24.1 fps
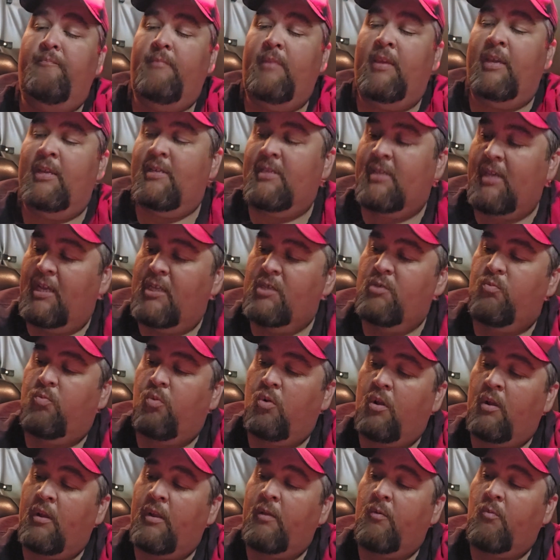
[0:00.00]
It does
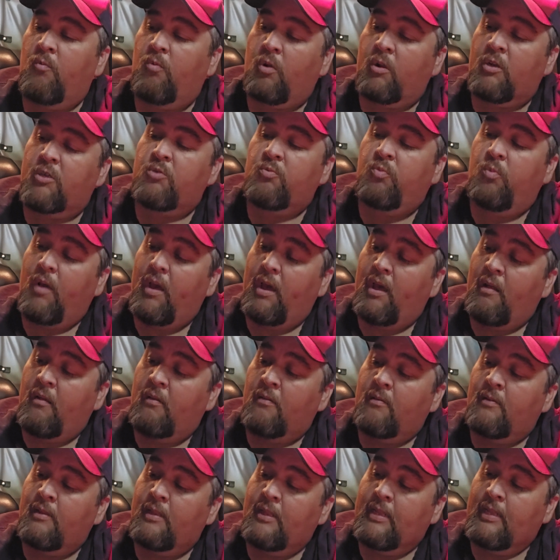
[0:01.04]
work. It works
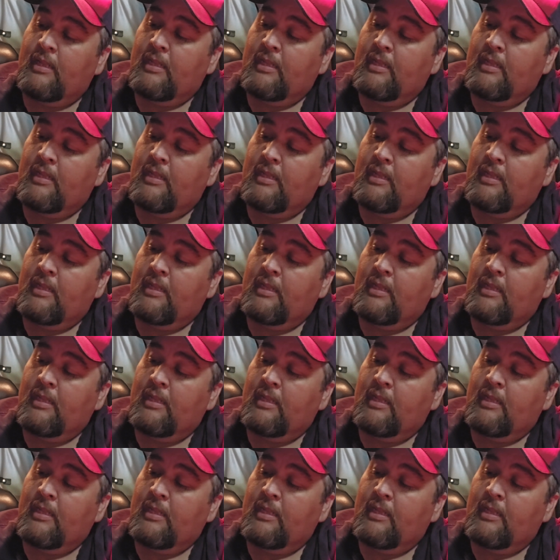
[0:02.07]
well.